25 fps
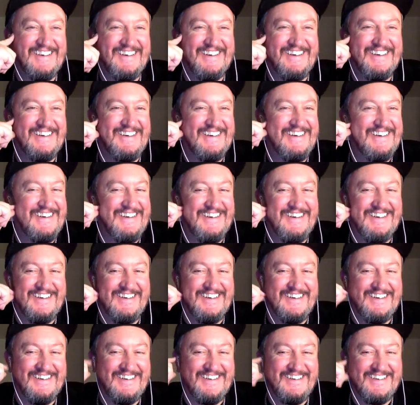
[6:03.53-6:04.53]

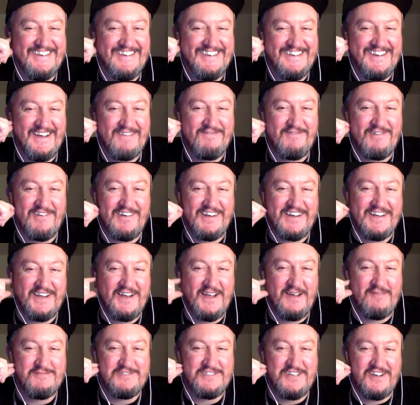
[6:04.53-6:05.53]
I'm a right
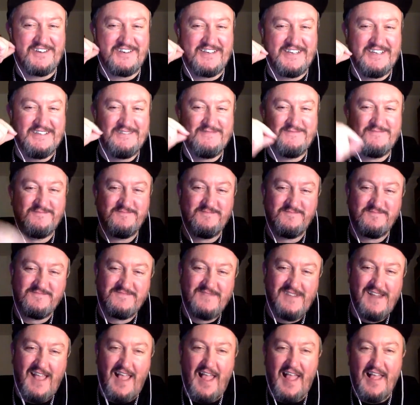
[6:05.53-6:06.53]
knob jockey.
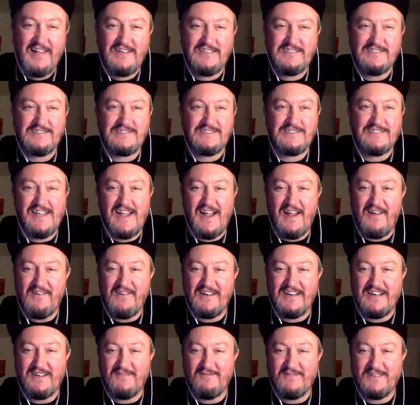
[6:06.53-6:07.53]
All
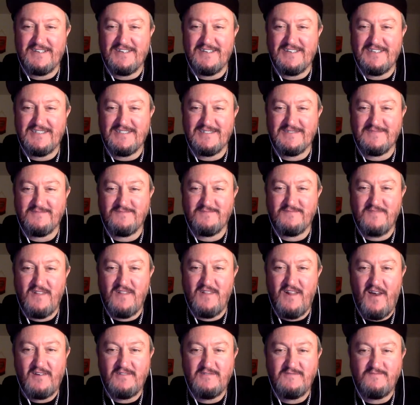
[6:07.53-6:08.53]
right, here we go.
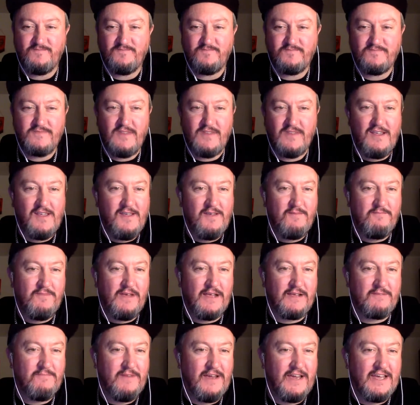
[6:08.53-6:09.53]

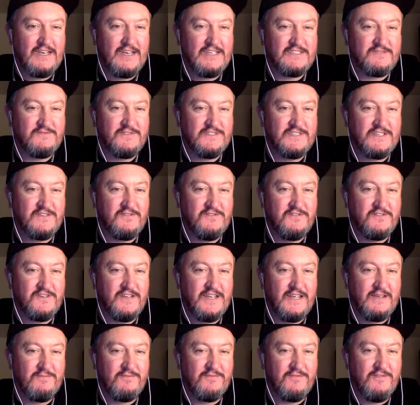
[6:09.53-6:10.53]
Like, man, this was a good
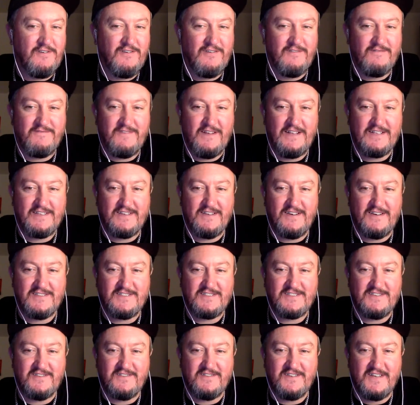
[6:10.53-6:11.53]
night, bro. Felt it on
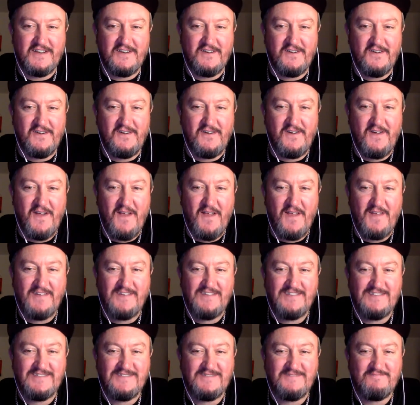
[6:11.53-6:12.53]
Sunday, though.
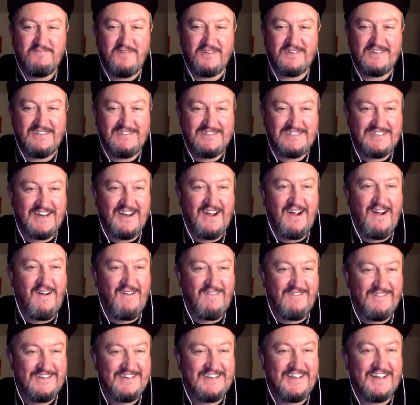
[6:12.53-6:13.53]
But there's an
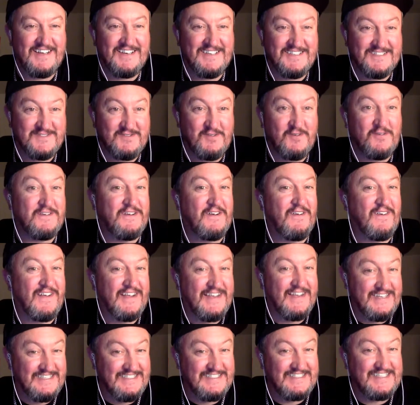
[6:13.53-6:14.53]
R in dinosaur. There
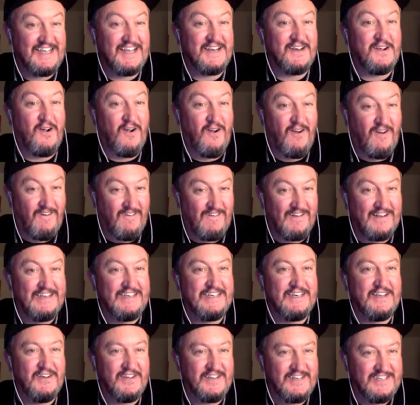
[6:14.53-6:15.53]
is an R
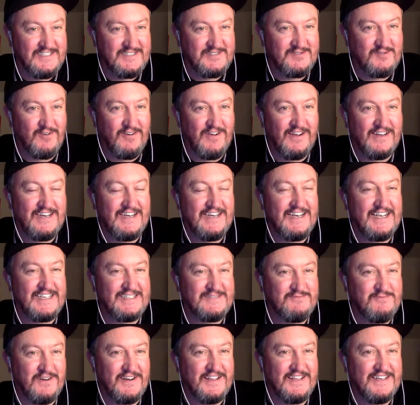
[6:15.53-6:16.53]
in dinosaur. I think
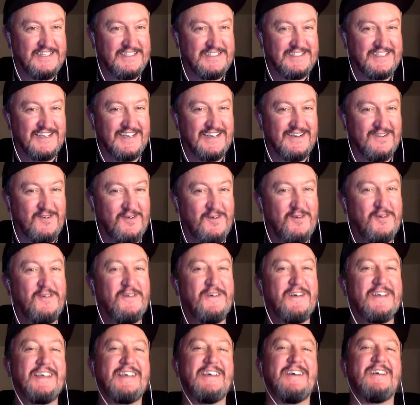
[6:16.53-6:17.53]
that's what it is. Yeah.
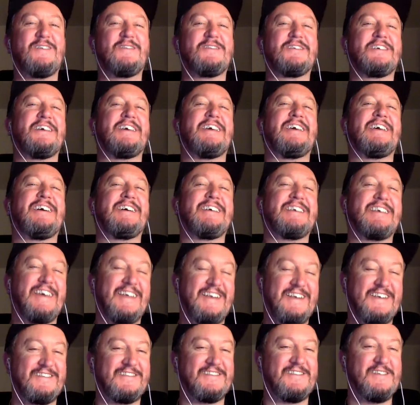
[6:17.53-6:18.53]
Oh, okay, I
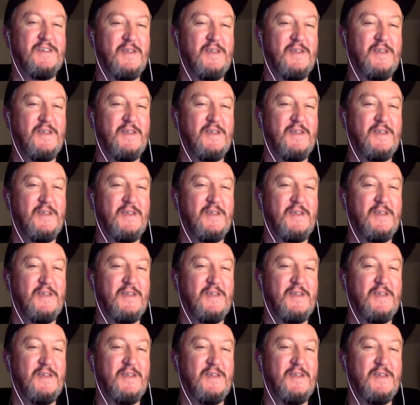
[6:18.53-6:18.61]
get it.